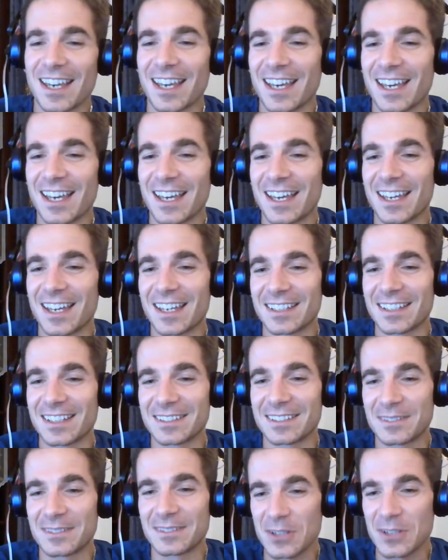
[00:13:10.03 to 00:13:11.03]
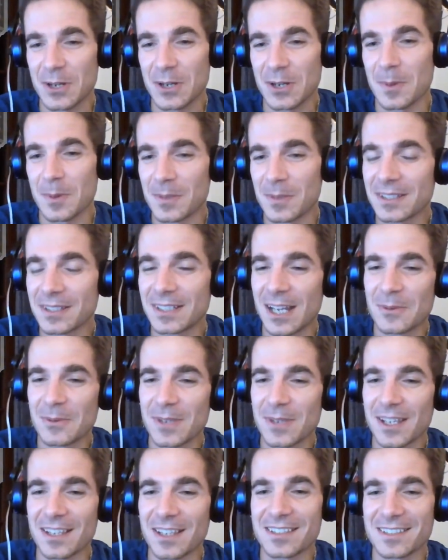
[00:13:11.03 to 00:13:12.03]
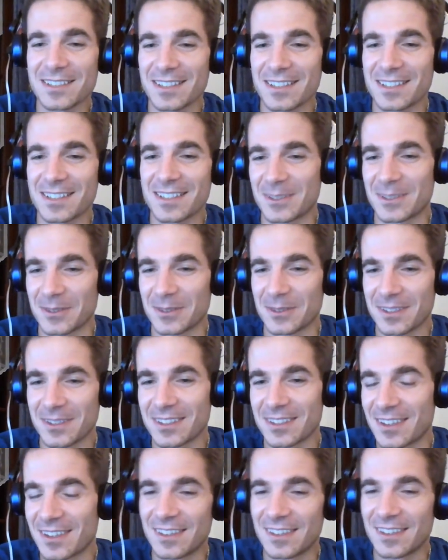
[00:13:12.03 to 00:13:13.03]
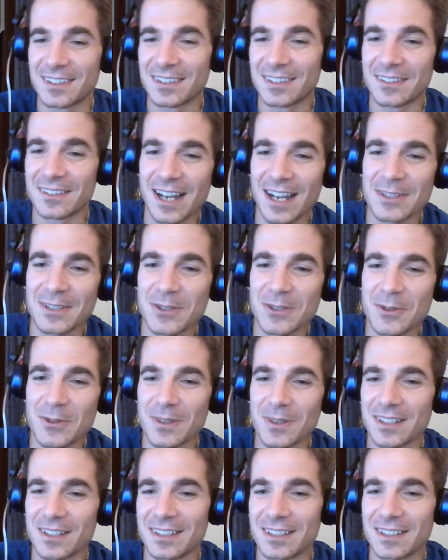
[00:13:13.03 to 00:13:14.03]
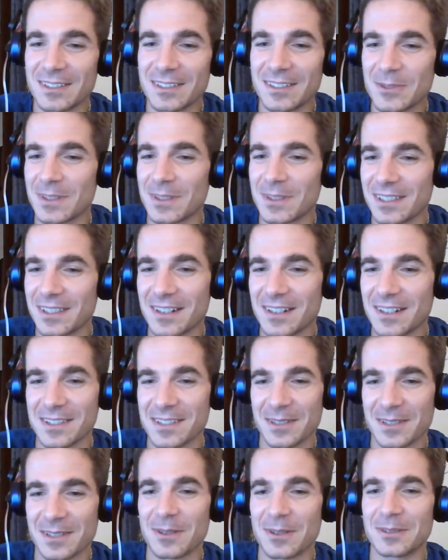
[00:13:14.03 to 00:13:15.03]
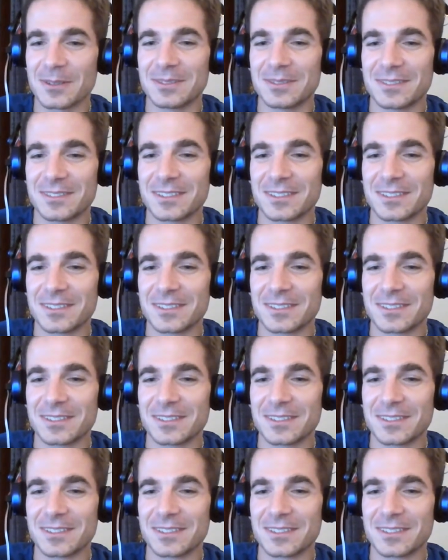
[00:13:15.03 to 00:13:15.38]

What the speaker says: And Czech Republic nowadays is not the country 20 years ago.